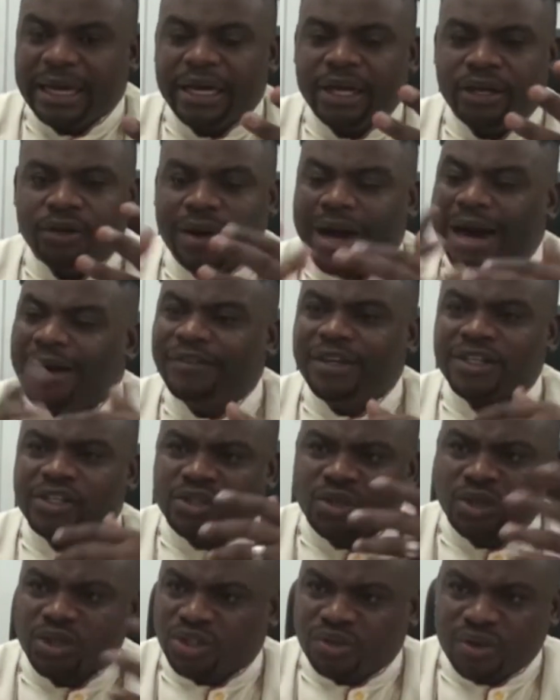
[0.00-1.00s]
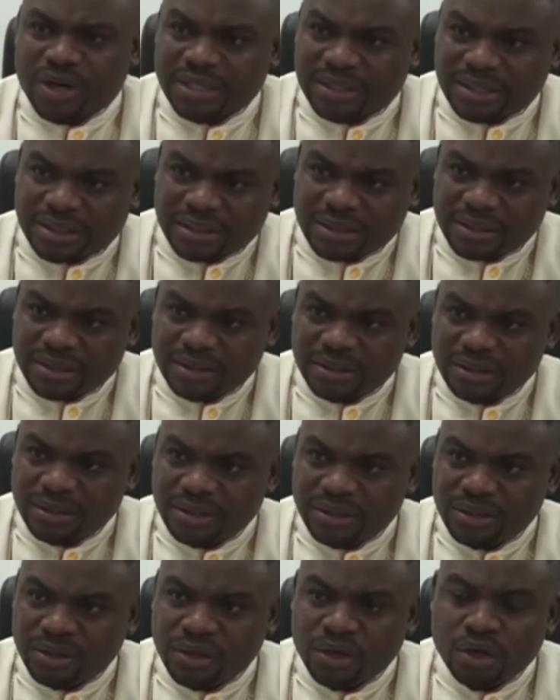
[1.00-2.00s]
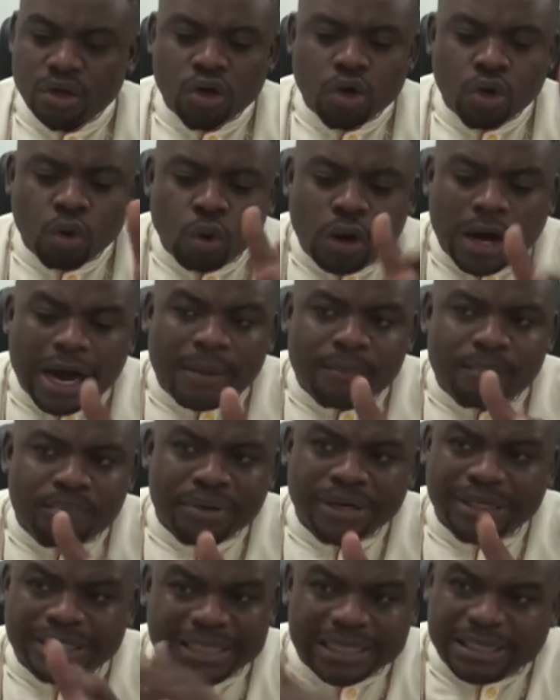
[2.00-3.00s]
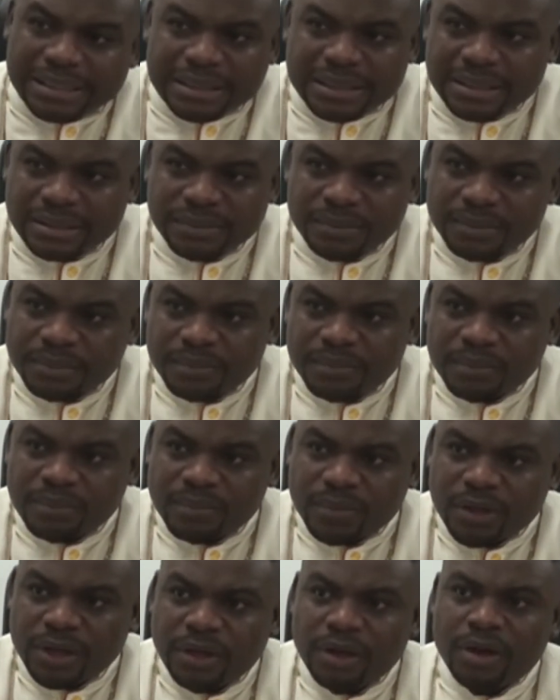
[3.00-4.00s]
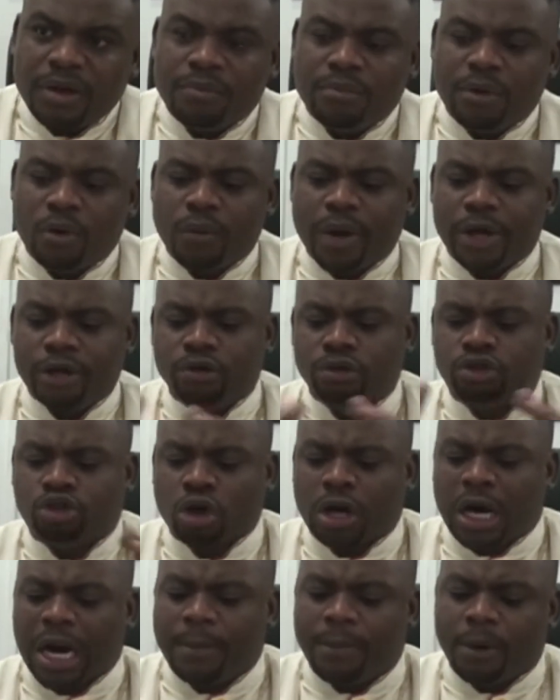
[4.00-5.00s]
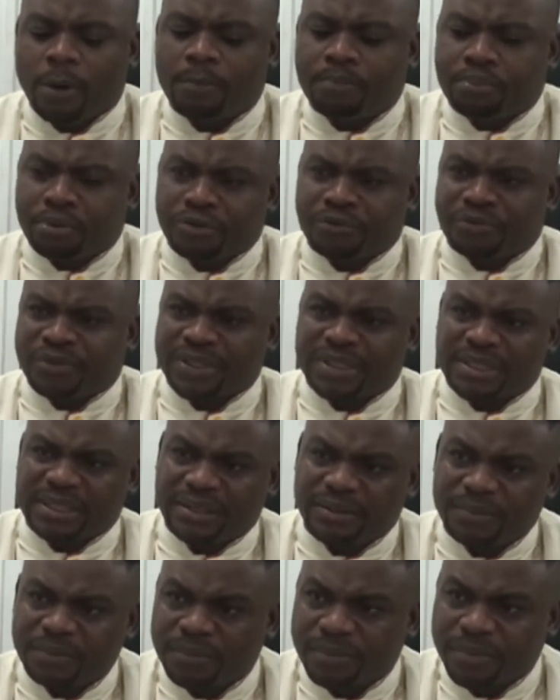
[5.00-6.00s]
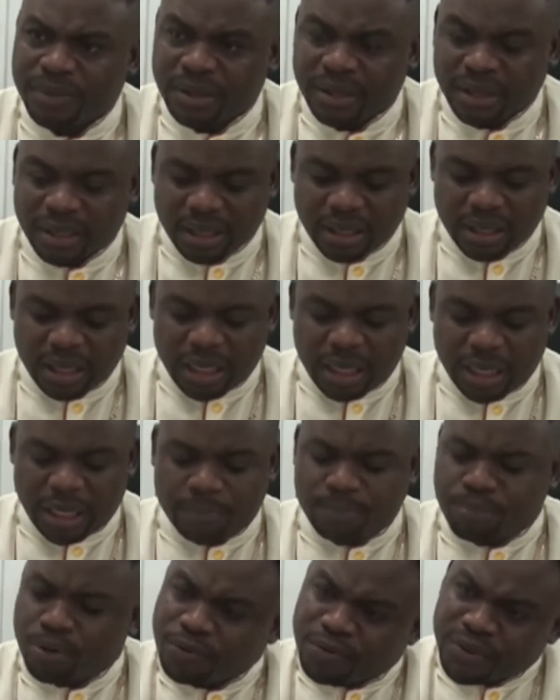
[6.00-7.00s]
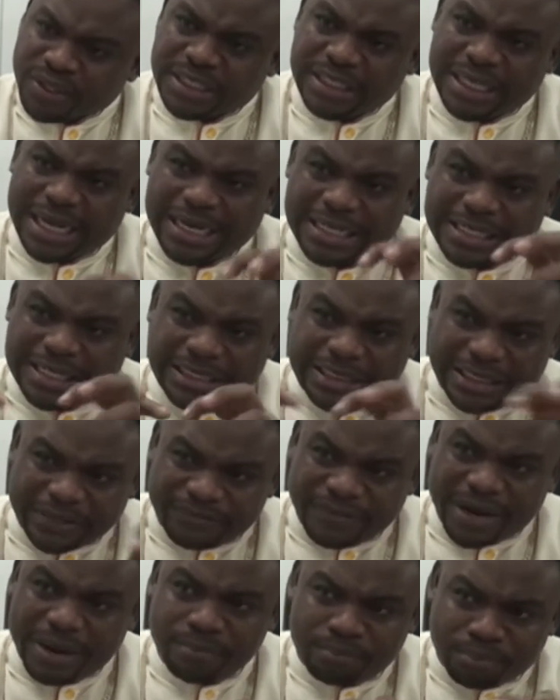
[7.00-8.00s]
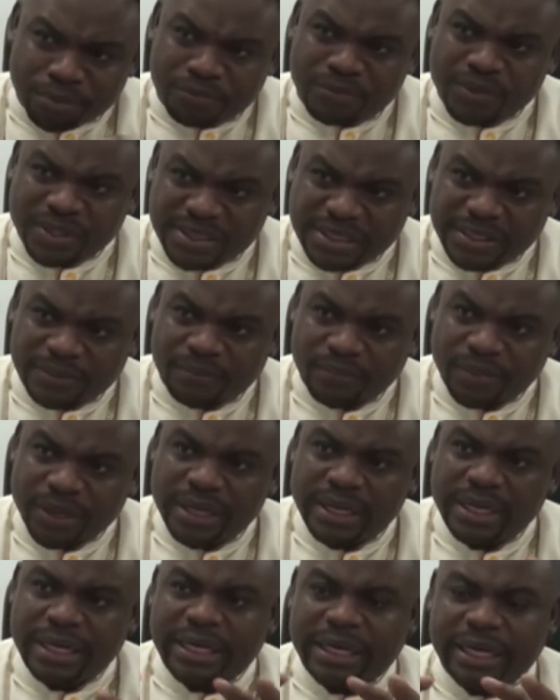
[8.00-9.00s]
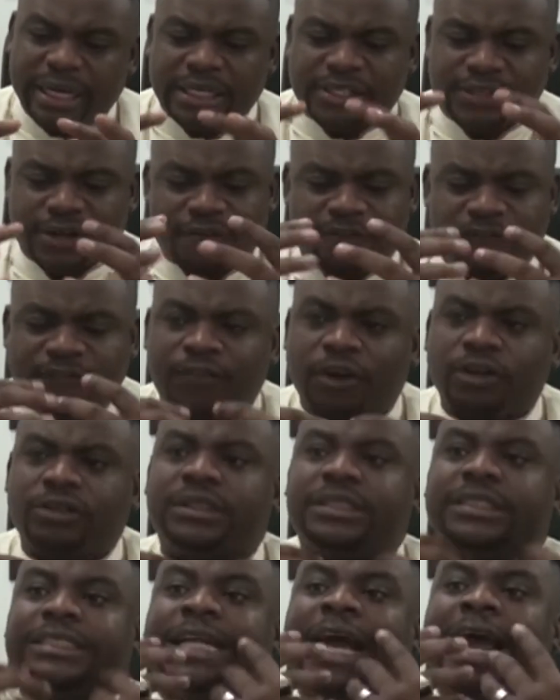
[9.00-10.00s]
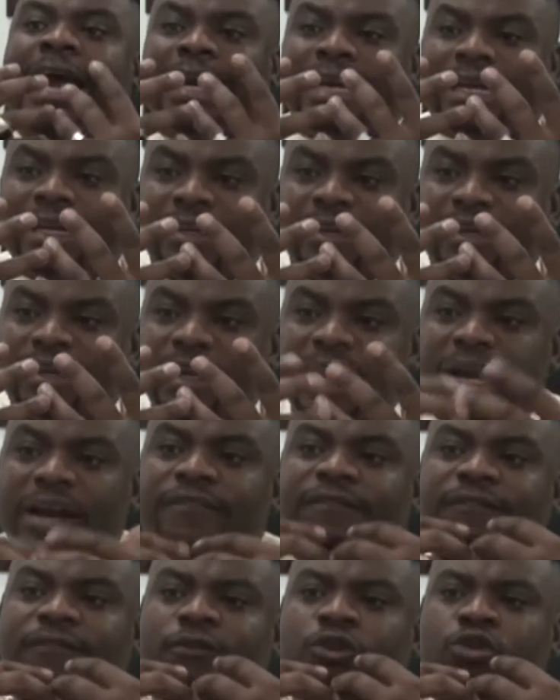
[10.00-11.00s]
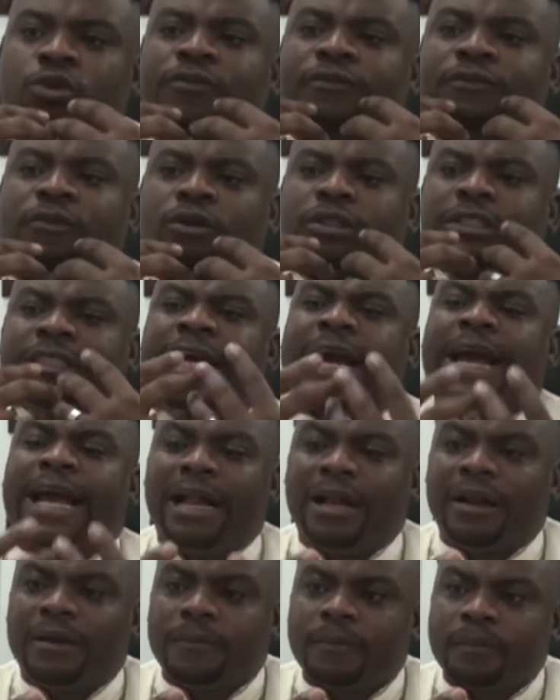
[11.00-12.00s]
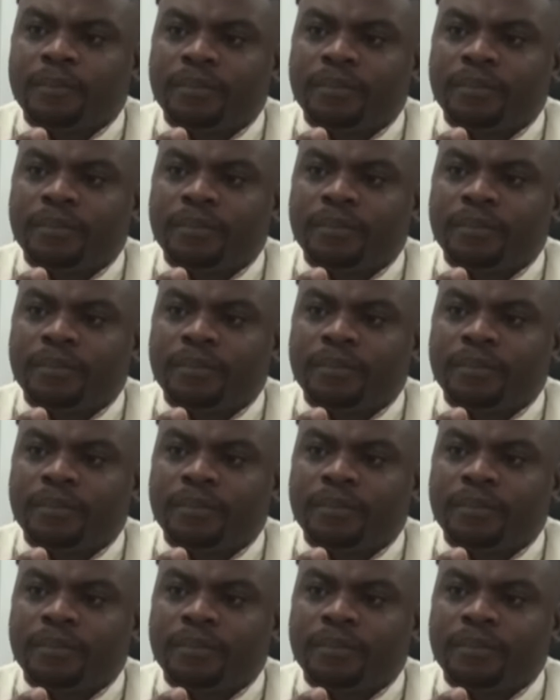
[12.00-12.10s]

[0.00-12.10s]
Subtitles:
You have the sorcerers who can predict. But when you talk about prophecy, a prophecy that is a divine prophecy is foretelling, if to foretell